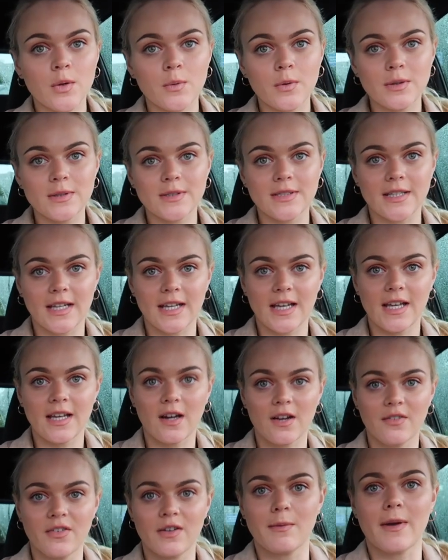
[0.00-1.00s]
We'll see.
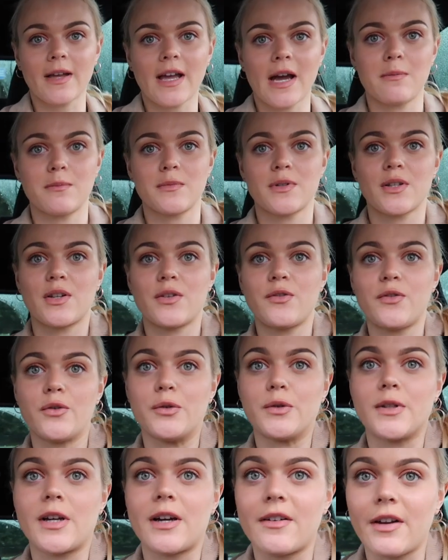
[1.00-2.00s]
I think my camera's gonna
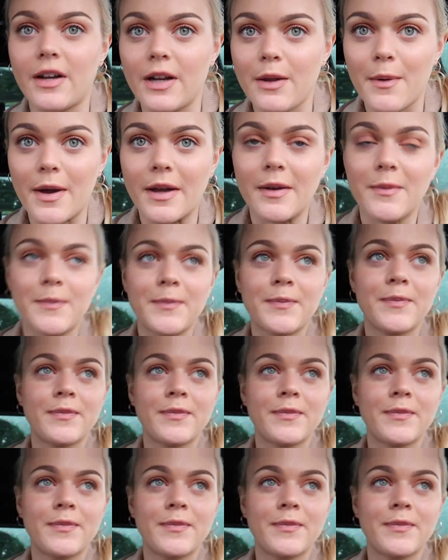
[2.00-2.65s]
fall down anyway.